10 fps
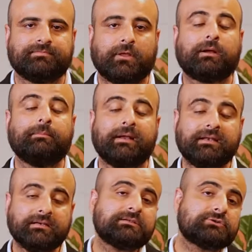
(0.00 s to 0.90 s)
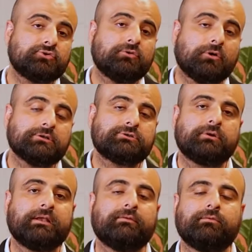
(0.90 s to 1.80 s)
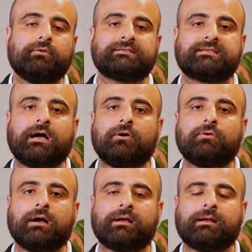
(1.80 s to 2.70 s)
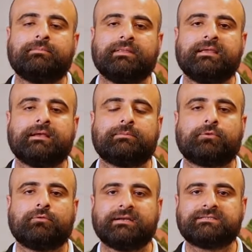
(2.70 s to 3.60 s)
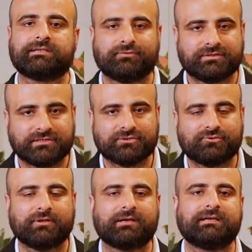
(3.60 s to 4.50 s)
Now, competitors do also influence how a company can provide services to their